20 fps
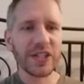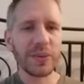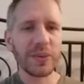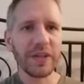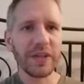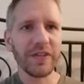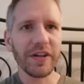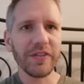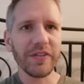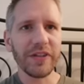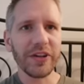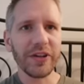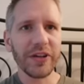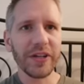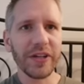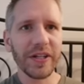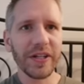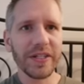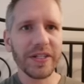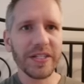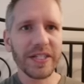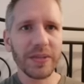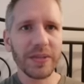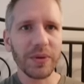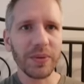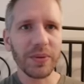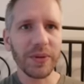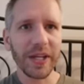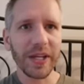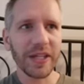2,500. See
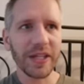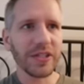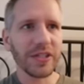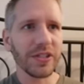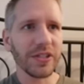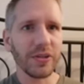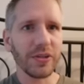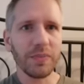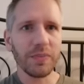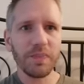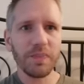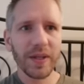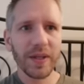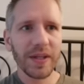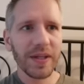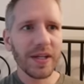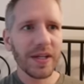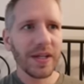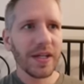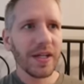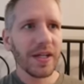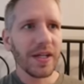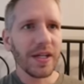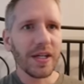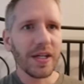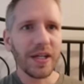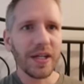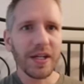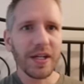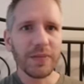where we get to.
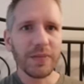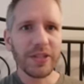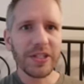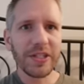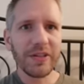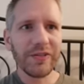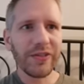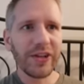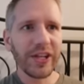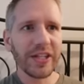See if we can